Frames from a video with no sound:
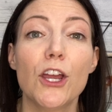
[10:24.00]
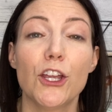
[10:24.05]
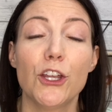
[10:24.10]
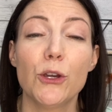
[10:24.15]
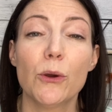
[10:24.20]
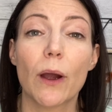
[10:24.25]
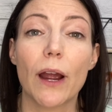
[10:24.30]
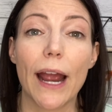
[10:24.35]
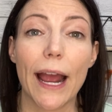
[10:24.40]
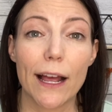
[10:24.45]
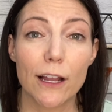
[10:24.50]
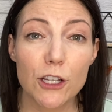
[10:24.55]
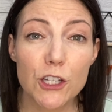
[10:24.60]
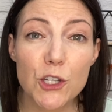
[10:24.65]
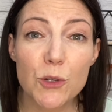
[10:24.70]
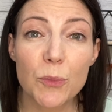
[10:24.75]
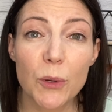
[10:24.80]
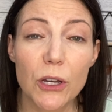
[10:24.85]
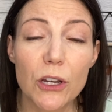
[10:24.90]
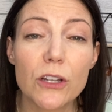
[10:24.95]
you are
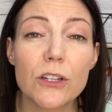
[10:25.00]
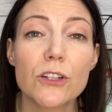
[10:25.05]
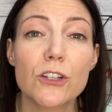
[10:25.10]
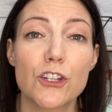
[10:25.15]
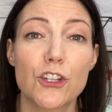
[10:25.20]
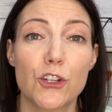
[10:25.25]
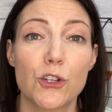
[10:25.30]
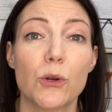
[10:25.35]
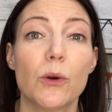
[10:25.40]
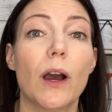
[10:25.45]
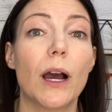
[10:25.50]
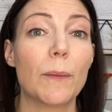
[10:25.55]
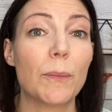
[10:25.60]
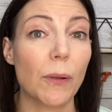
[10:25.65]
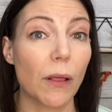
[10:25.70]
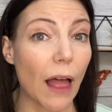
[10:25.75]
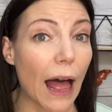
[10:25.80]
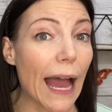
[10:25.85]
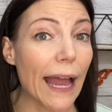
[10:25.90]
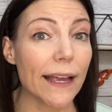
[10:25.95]
eligible to
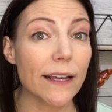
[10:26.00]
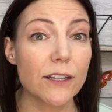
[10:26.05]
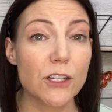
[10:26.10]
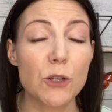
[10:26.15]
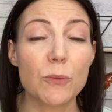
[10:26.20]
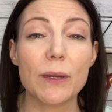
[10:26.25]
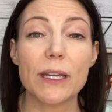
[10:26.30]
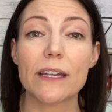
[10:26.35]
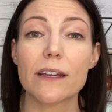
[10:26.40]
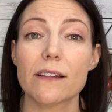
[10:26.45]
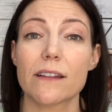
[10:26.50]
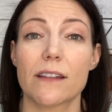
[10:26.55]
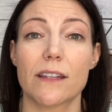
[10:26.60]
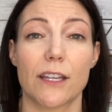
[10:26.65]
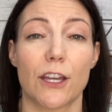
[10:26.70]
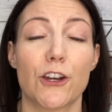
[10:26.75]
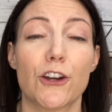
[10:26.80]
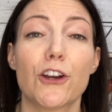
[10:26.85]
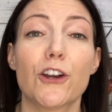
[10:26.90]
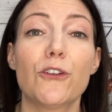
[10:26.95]
apply to be
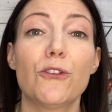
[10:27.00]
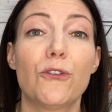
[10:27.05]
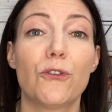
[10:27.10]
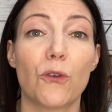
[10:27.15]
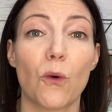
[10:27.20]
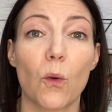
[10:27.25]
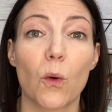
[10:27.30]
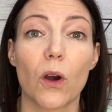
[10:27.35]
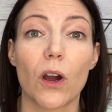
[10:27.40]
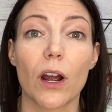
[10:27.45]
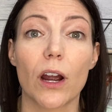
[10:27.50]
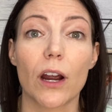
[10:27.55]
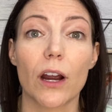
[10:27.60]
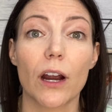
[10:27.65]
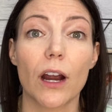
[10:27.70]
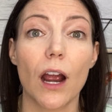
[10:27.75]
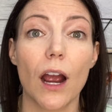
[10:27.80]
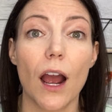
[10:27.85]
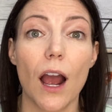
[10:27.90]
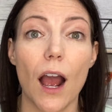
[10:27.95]
considered
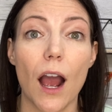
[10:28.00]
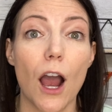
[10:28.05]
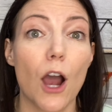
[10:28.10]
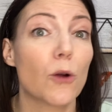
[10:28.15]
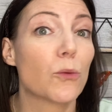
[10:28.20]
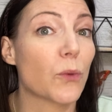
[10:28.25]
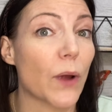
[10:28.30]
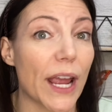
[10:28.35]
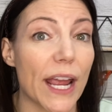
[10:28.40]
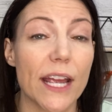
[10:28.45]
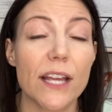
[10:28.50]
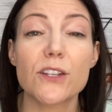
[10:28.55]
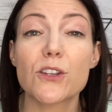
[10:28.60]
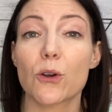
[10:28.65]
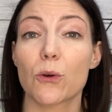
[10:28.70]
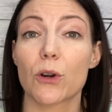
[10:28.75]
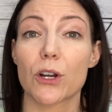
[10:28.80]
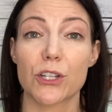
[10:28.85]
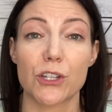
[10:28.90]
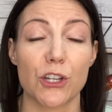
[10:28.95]
for a raise
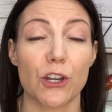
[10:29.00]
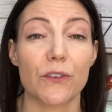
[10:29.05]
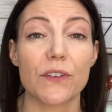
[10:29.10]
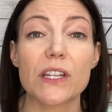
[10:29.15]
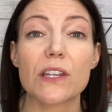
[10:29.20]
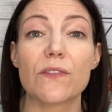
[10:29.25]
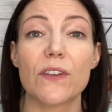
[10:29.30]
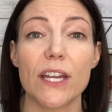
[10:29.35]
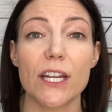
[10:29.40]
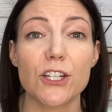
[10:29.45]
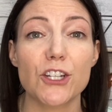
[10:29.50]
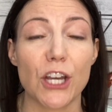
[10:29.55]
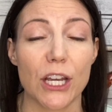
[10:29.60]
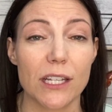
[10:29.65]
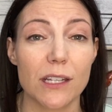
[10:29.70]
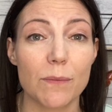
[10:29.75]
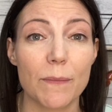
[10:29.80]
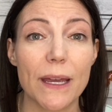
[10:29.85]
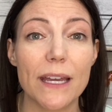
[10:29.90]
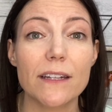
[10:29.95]
or a service fee
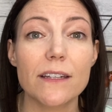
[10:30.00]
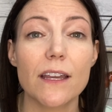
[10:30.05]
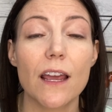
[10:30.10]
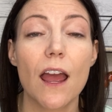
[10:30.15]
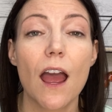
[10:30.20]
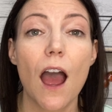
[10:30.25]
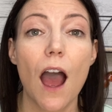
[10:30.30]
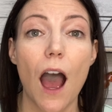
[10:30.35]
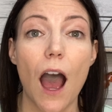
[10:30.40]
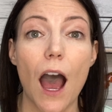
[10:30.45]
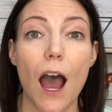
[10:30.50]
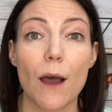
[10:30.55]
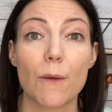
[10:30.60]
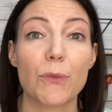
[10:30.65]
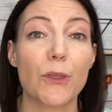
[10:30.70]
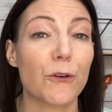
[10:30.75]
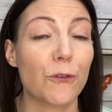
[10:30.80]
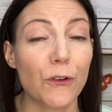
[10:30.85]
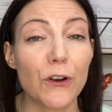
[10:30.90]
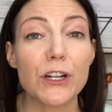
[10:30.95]
adjustment
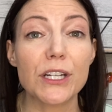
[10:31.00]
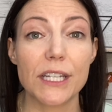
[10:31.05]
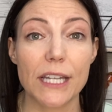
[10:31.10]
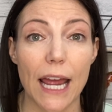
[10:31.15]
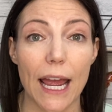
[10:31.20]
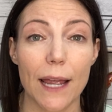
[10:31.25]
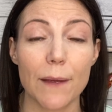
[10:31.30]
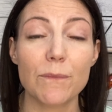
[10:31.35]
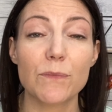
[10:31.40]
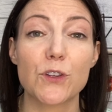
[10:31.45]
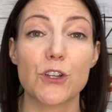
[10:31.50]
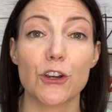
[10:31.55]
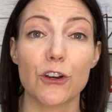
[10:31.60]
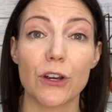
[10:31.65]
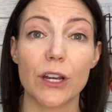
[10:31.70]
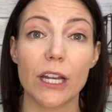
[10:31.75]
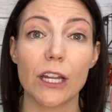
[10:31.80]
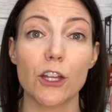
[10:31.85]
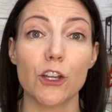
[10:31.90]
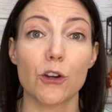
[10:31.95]
the first time
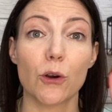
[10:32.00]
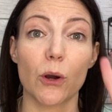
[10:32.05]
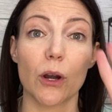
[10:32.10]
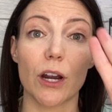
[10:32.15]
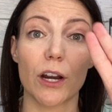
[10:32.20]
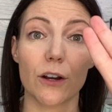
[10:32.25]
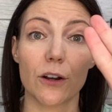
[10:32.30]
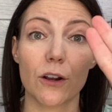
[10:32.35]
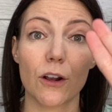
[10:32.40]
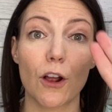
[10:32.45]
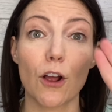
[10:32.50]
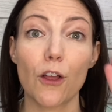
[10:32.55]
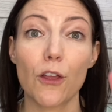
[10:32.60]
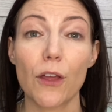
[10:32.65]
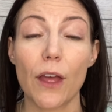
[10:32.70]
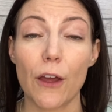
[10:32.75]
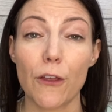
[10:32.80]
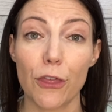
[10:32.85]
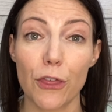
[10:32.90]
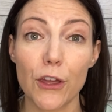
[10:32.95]
during your
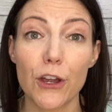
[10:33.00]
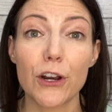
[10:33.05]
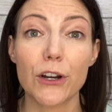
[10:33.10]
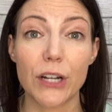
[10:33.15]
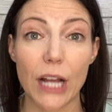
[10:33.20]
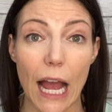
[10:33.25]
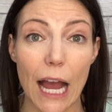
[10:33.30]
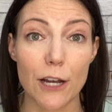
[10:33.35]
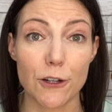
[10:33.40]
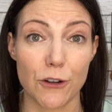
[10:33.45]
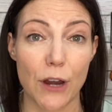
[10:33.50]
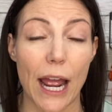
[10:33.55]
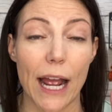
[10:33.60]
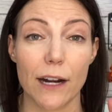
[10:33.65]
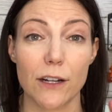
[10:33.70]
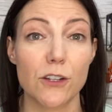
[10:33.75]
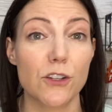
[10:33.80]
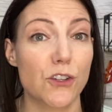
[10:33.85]
third contract.